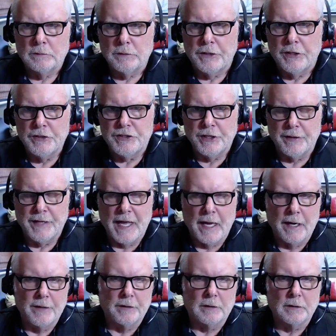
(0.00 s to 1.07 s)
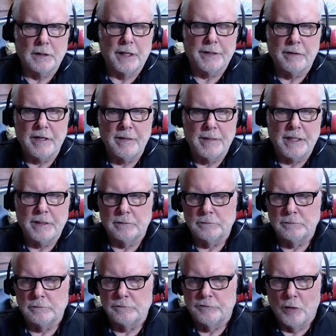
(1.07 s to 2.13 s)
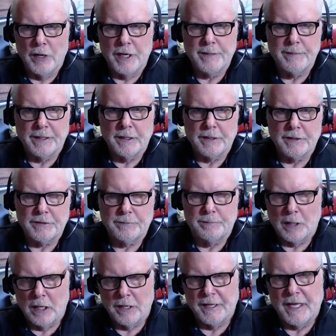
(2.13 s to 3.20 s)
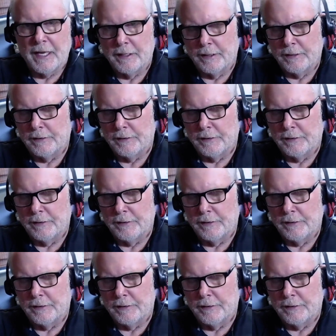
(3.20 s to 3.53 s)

consider that other agreement void, because part of that